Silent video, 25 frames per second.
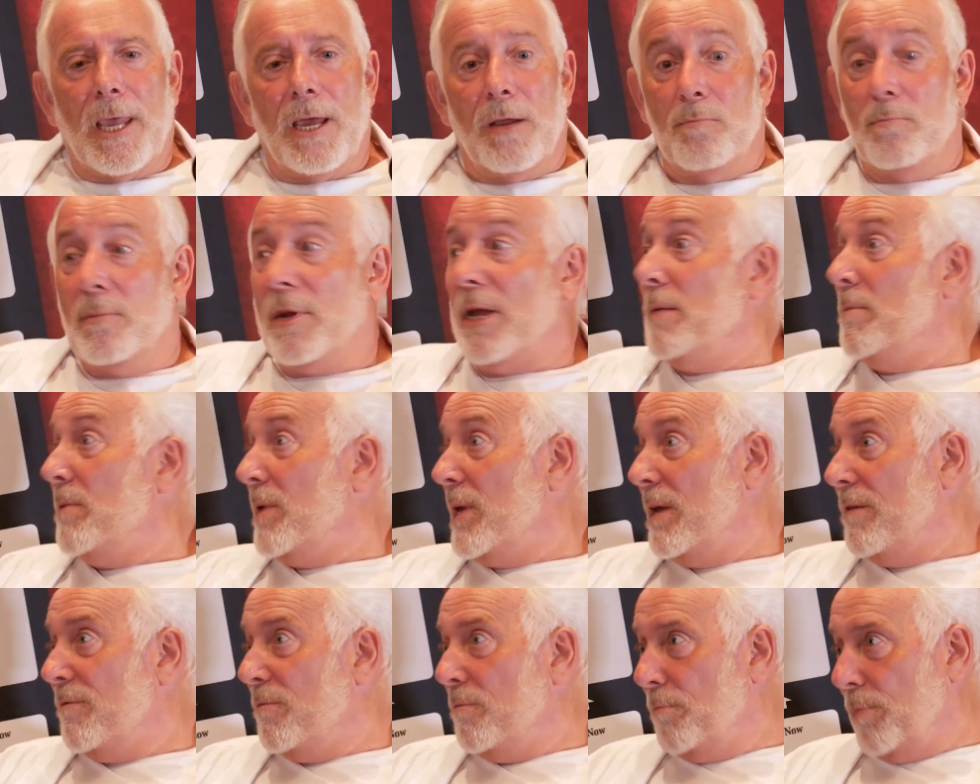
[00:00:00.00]
And maybe
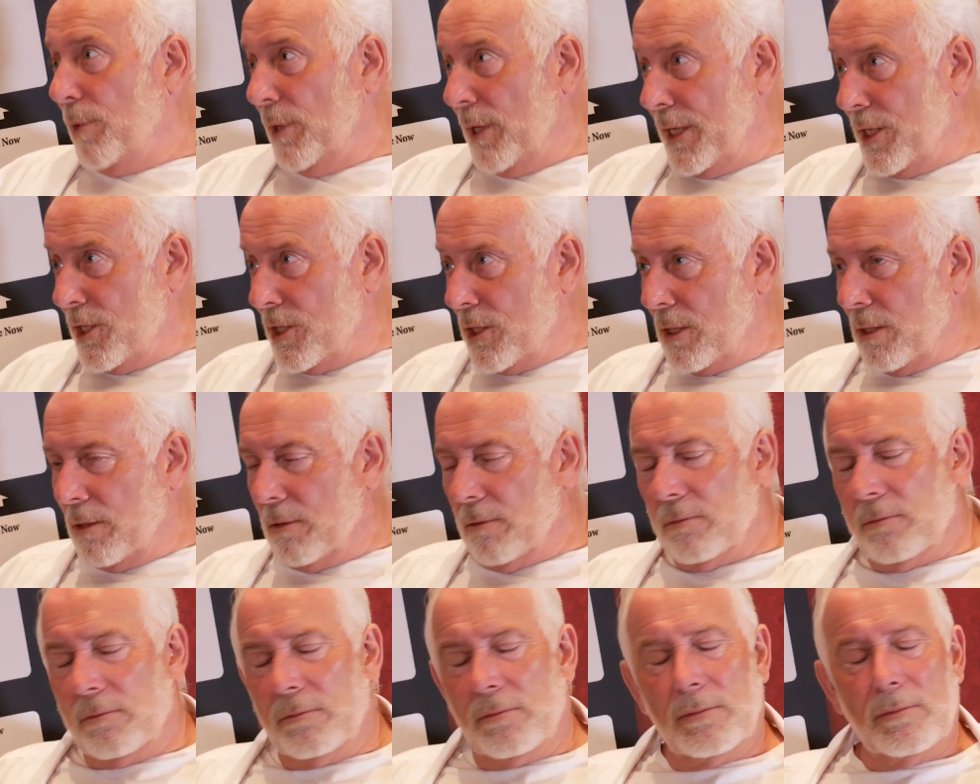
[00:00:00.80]
even police.
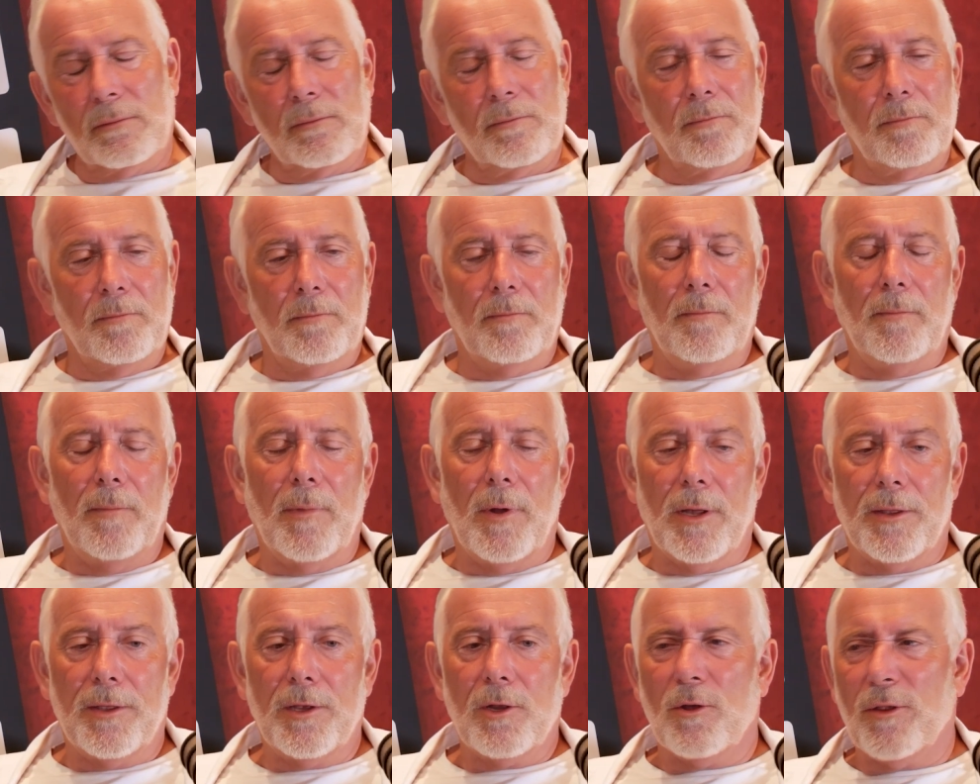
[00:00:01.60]

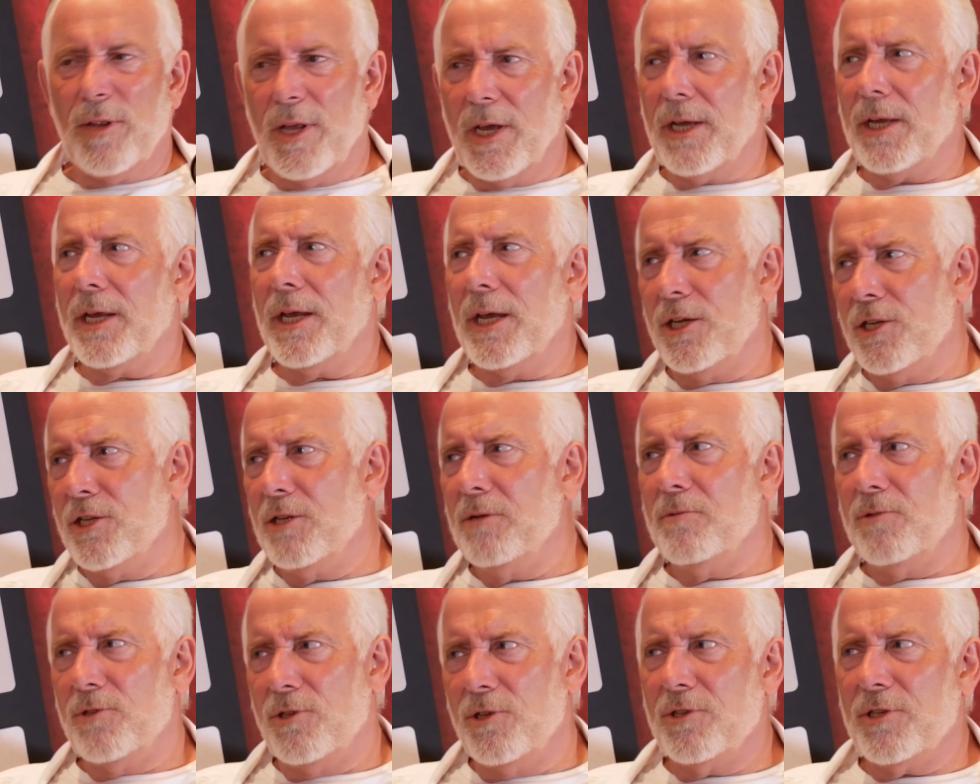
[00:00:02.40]
I think on that occasion
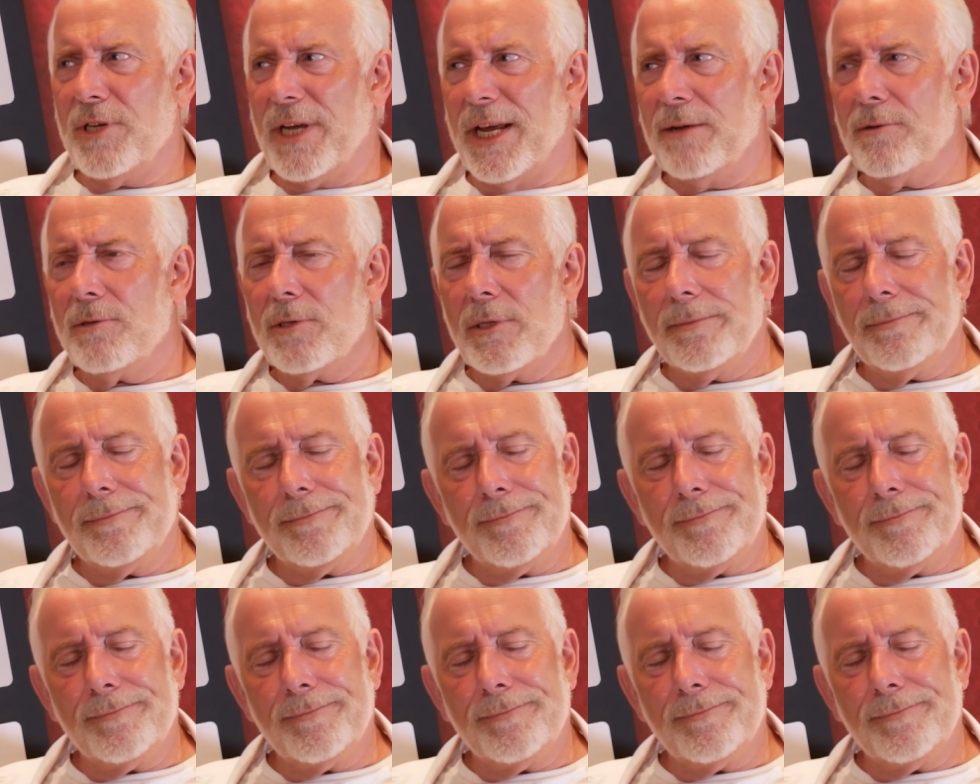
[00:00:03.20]
it was just out.